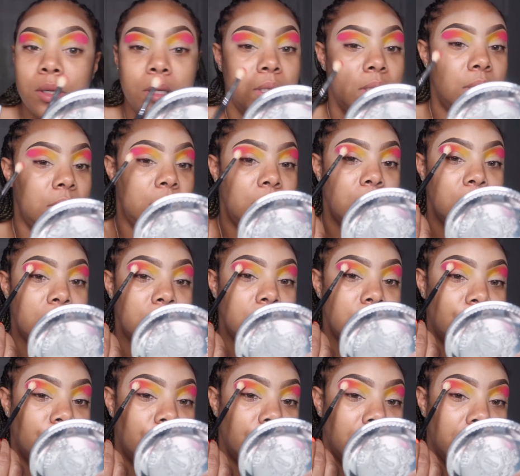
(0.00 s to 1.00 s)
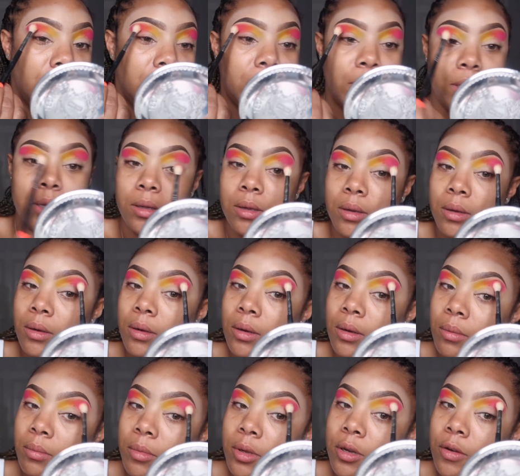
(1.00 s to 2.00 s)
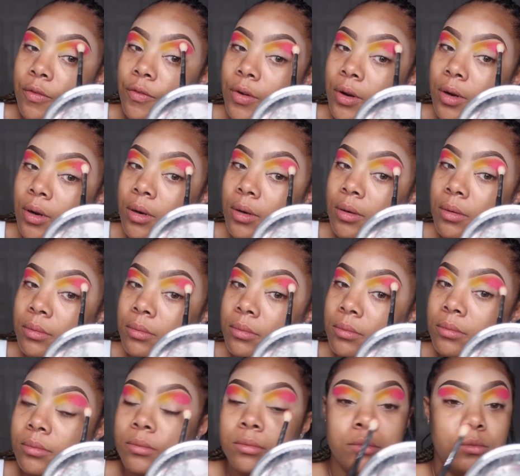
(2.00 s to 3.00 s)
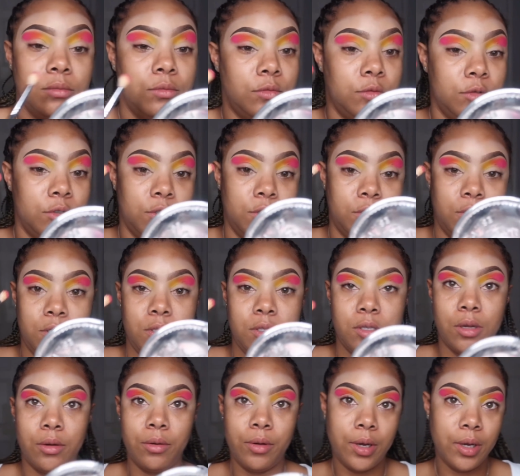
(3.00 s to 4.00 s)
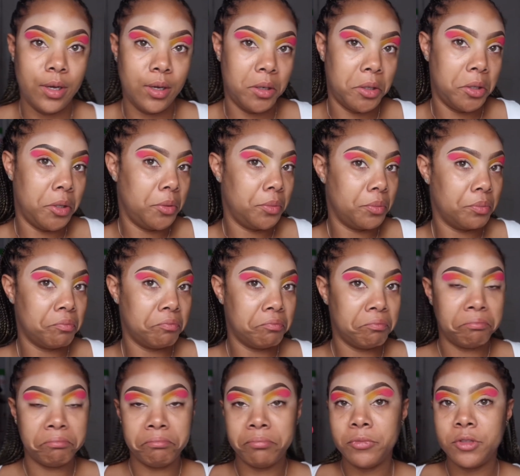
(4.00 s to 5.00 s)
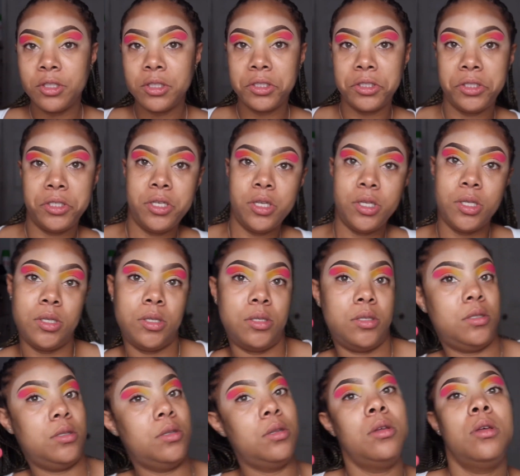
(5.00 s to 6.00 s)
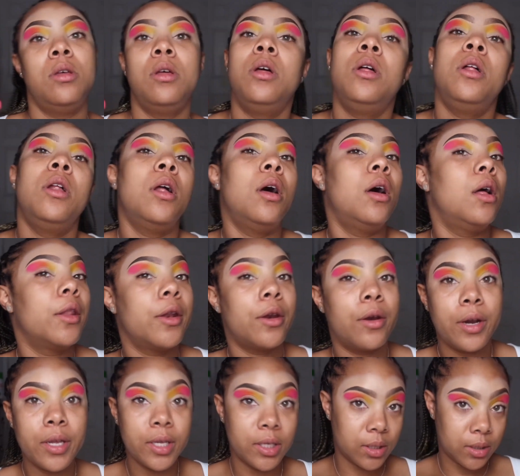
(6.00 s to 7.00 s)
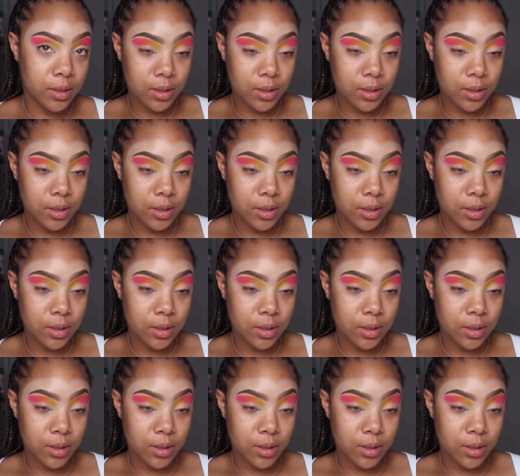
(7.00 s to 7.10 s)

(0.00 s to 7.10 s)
Yes, funky. I'm here for her. She's okay. She is all right.